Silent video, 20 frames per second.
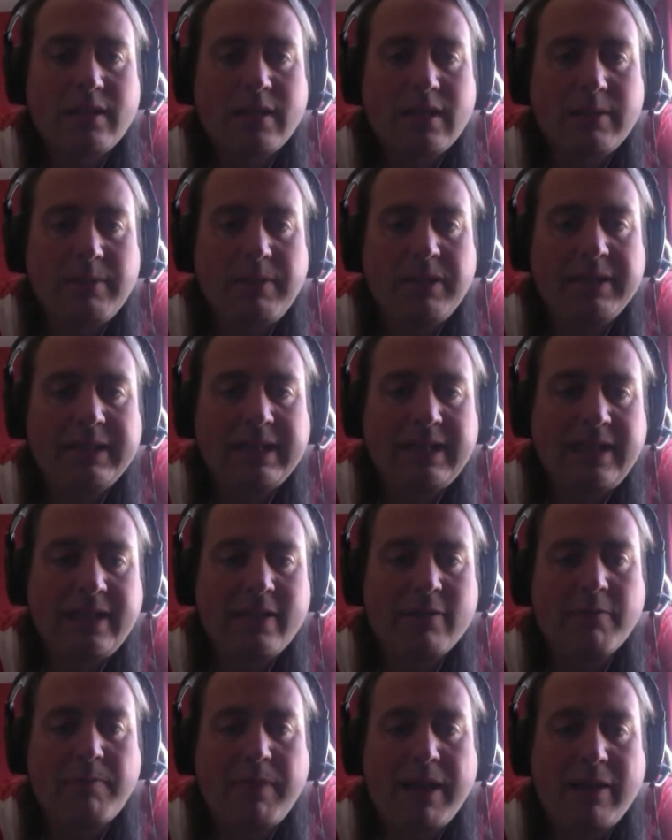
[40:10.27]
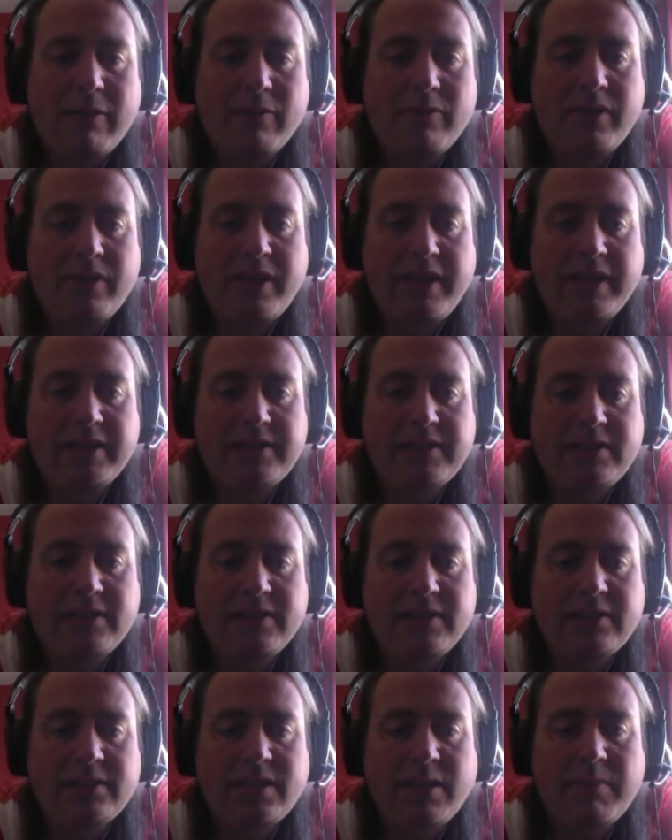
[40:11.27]
be clear about this.
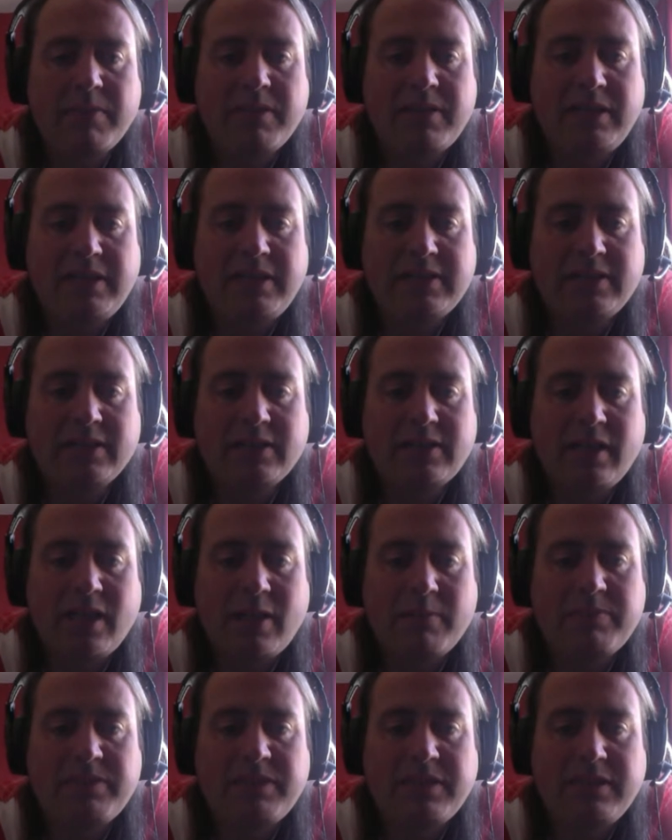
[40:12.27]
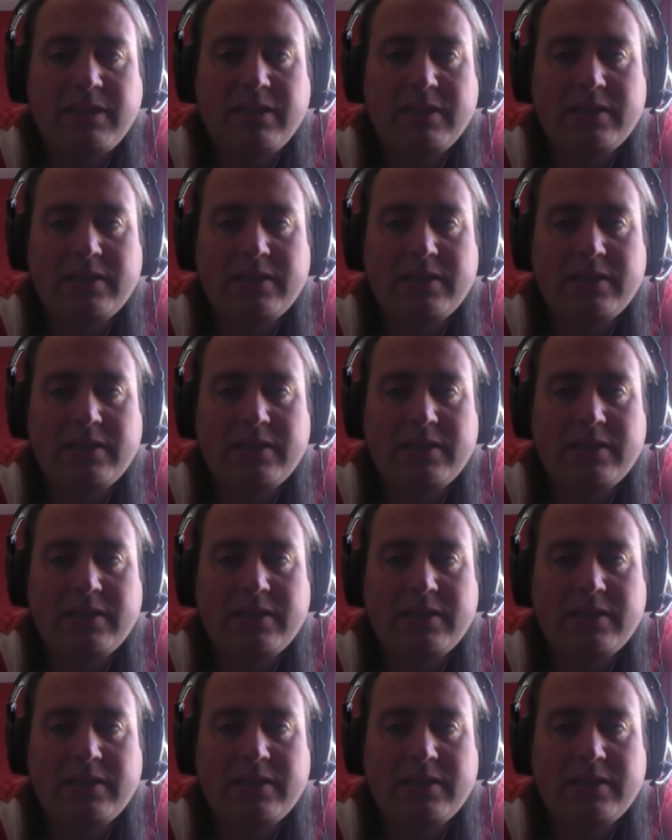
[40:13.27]
Some of these clubs in